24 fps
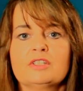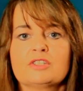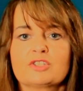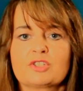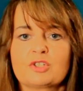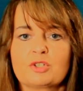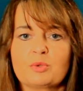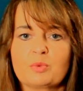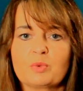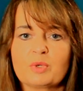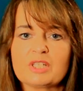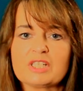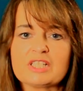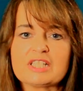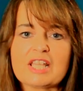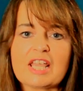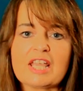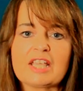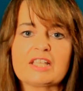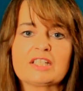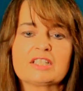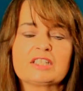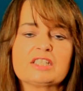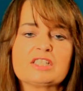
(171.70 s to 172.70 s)
So you want to
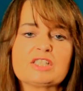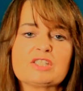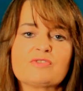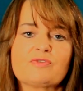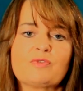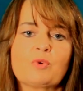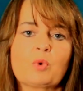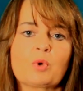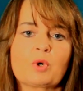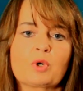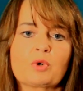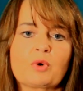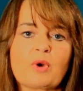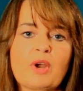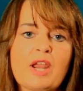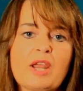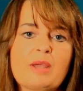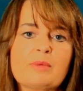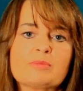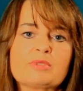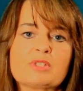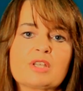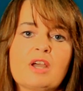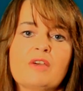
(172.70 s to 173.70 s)
take at least 4
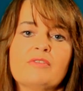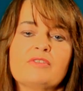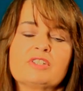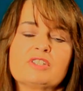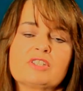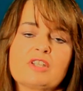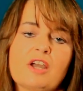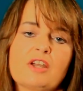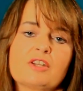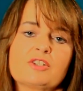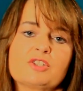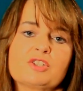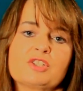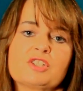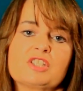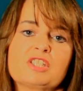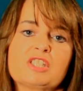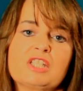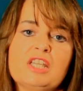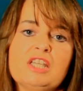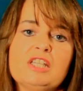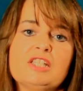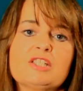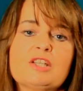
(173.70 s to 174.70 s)
grams of
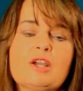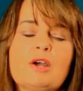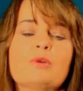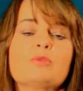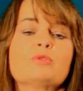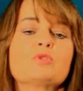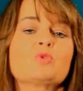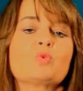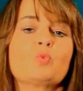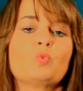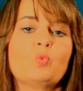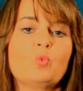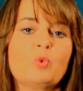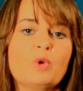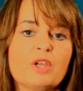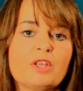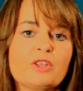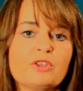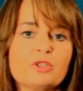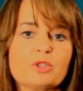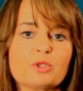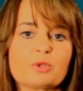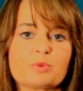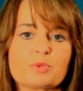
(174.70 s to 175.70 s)
exogenous ketones
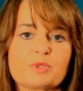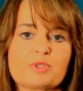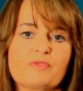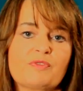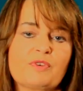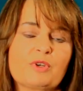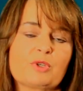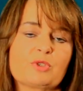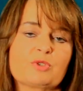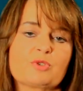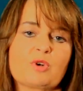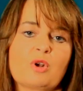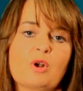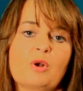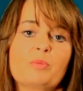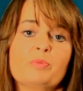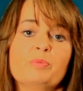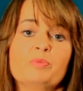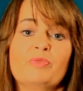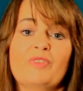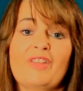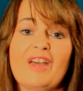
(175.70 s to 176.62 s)
with your resveratrol.